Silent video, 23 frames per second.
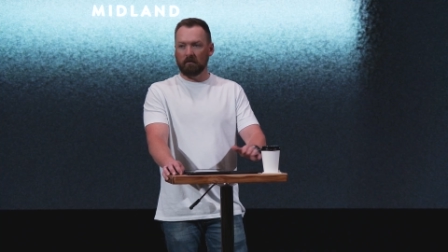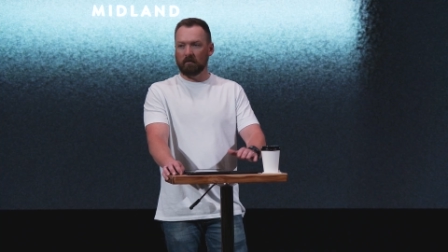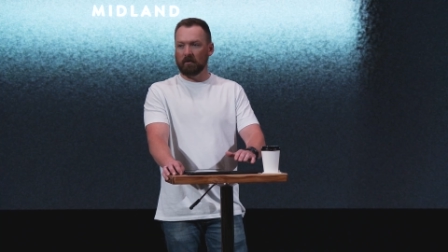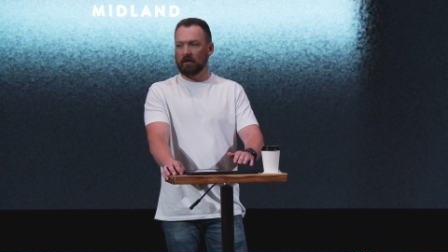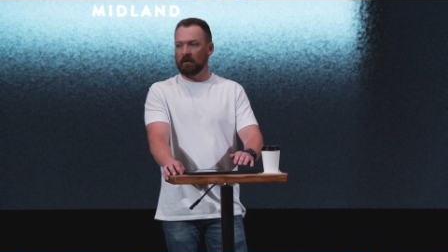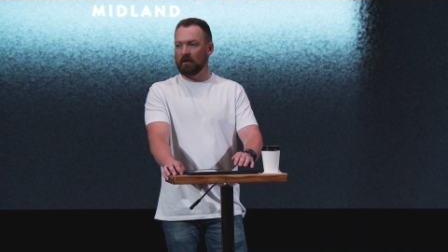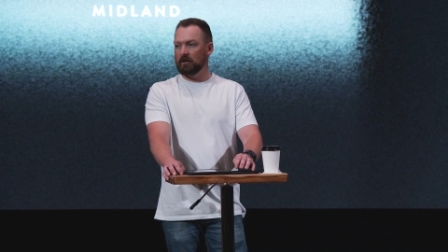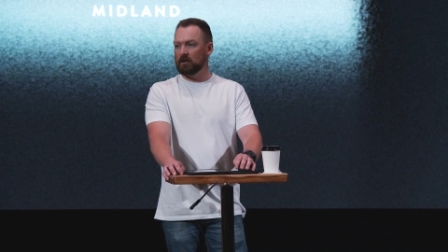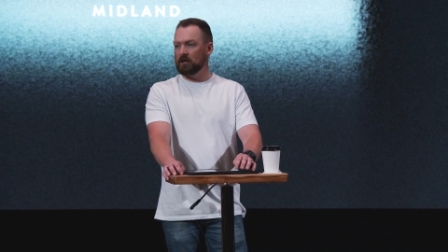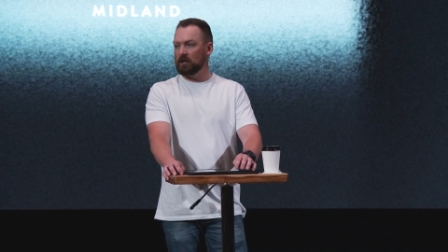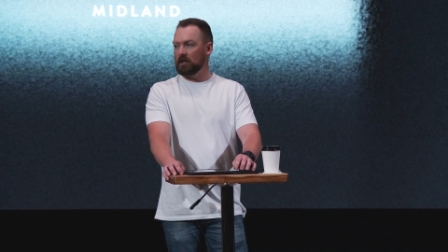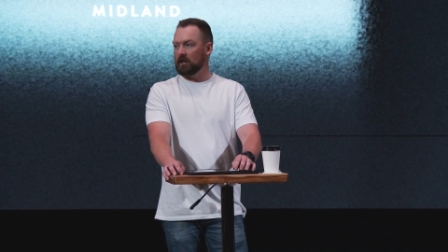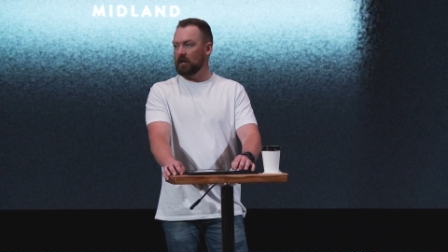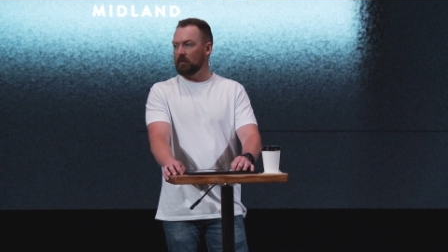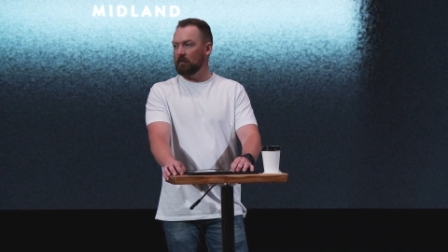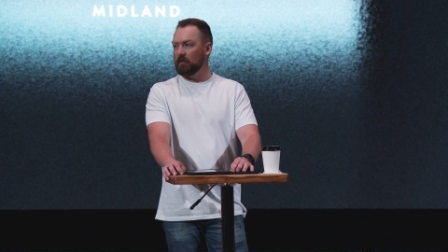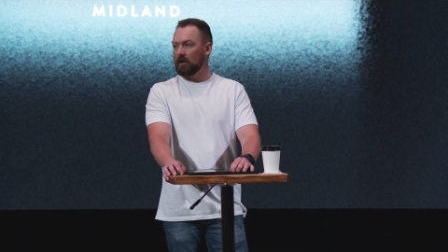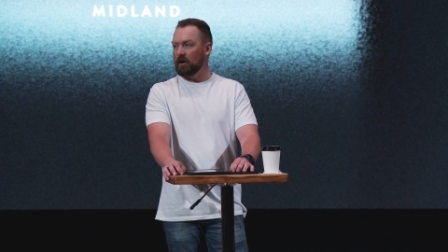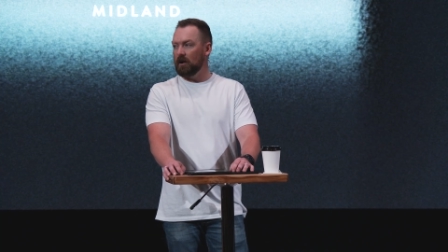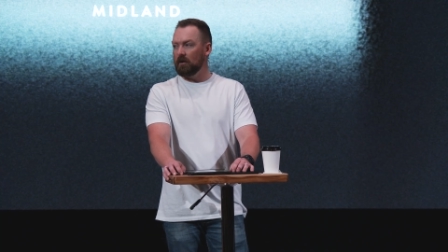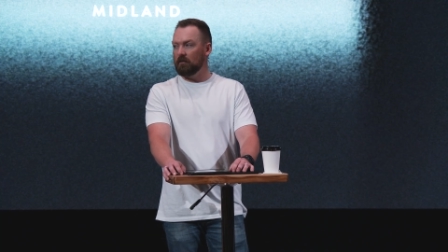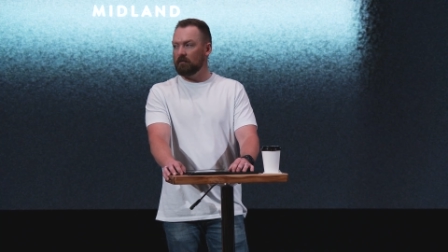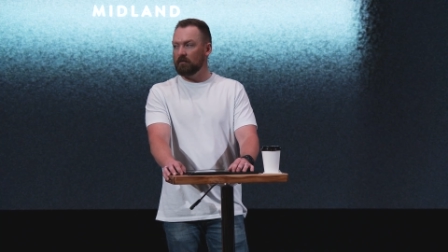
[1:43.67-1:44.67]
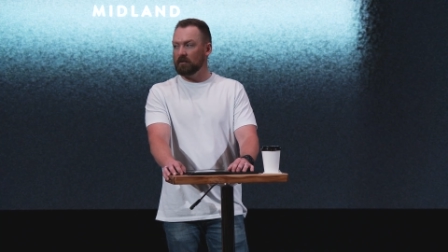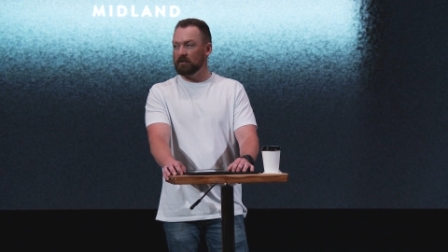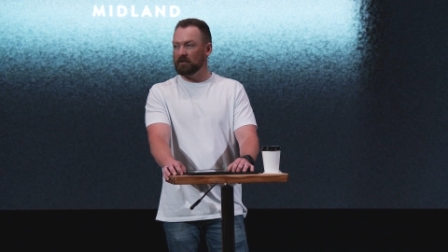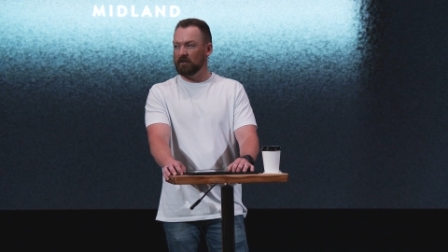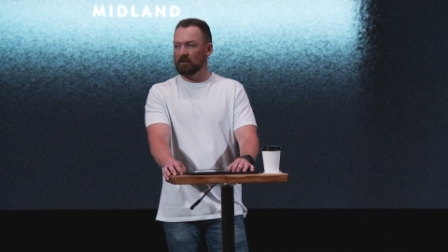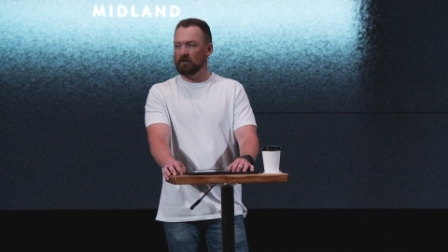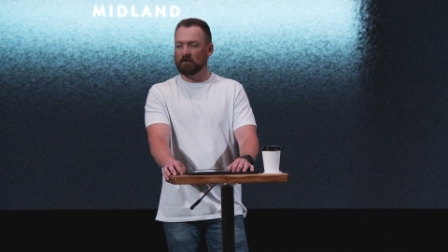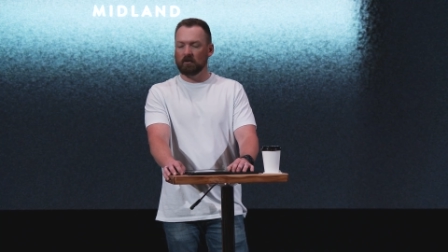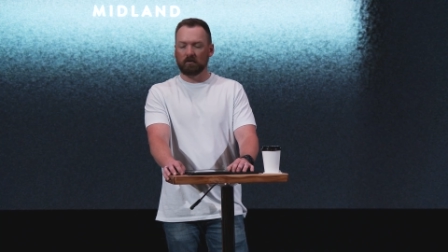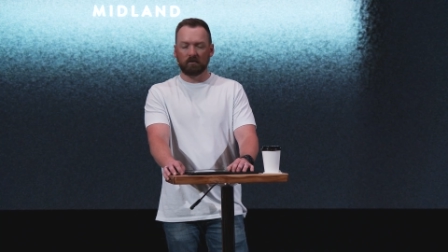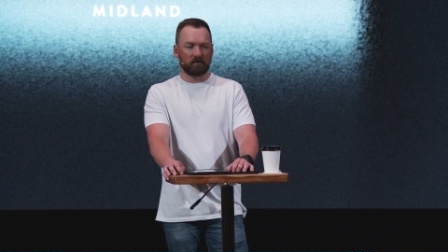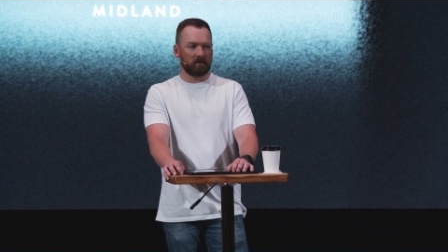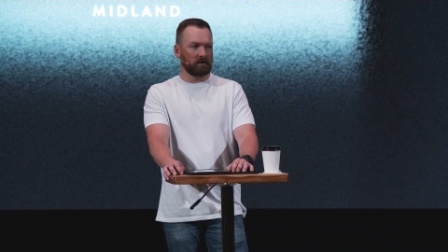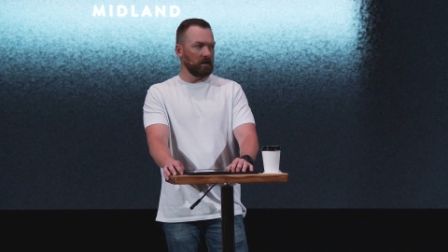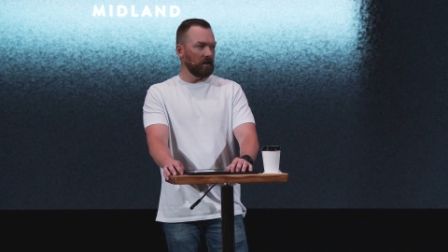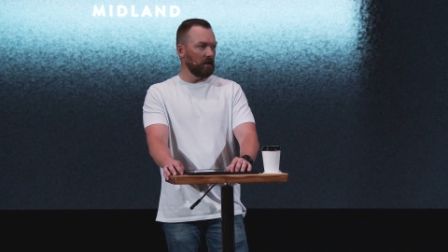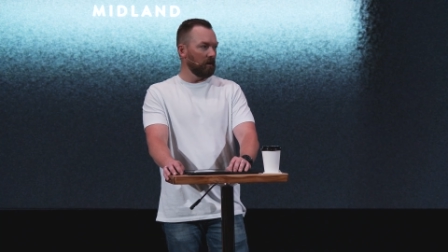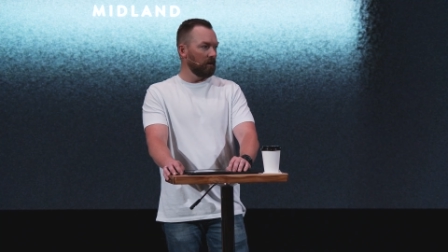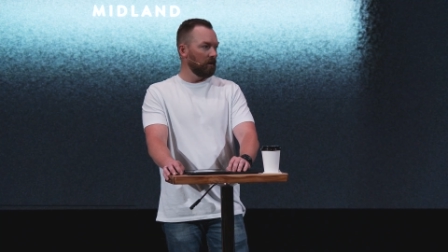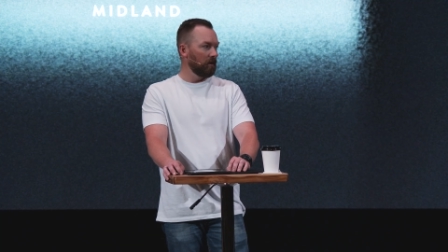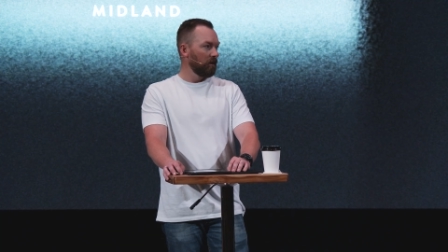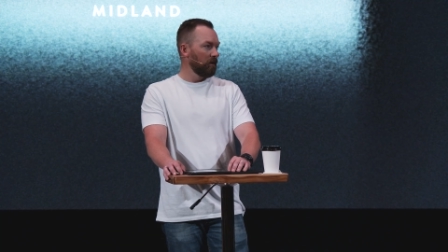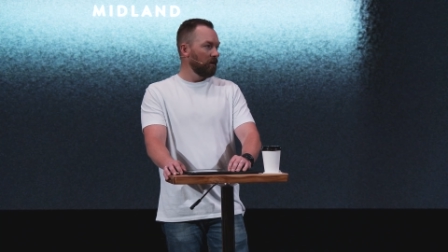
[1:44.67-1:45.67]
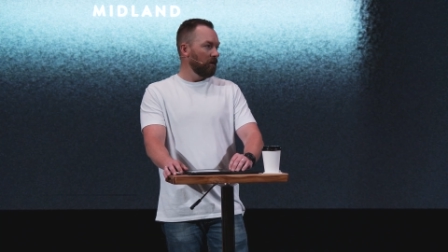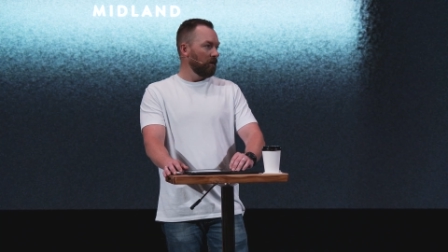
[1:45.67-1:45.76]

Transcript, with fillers: but then she came in the office on Tuesday.